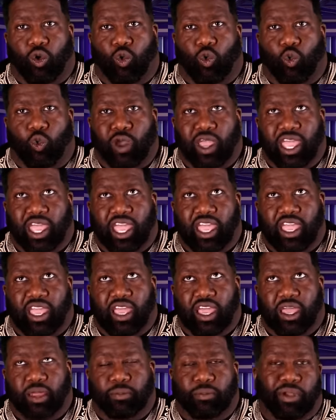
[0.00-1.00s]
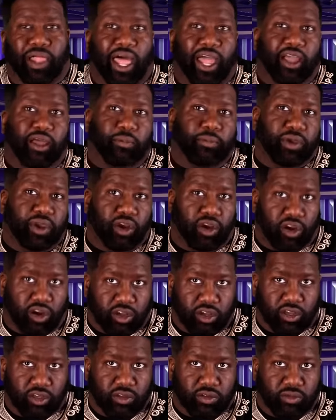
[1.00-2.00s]
We in Black
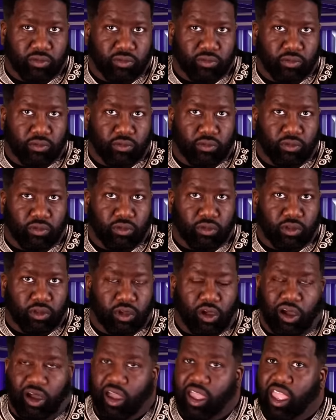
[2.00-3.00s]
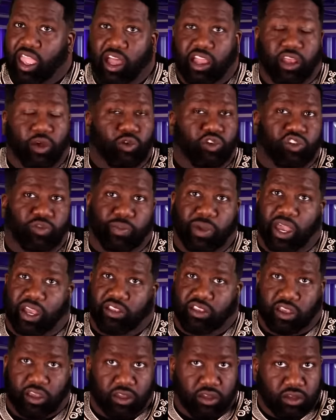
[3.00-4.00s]
America are hella
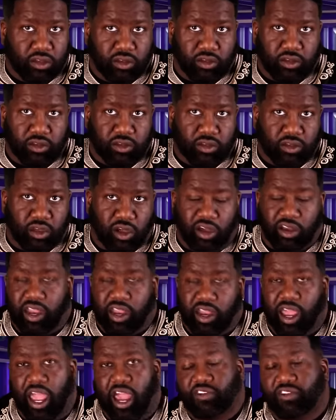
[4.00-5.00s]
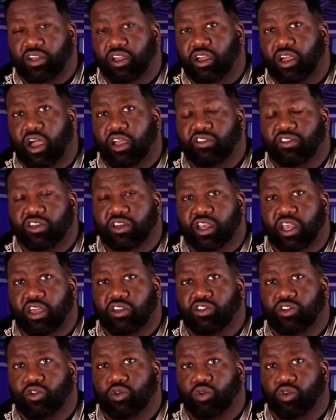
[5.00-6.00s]
respected on the African continent
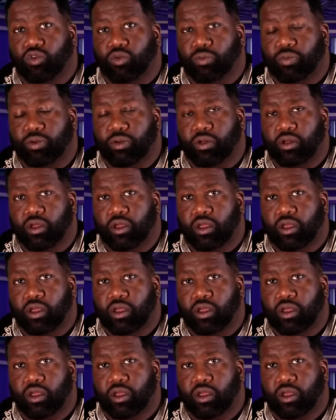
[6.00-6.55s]
as a group.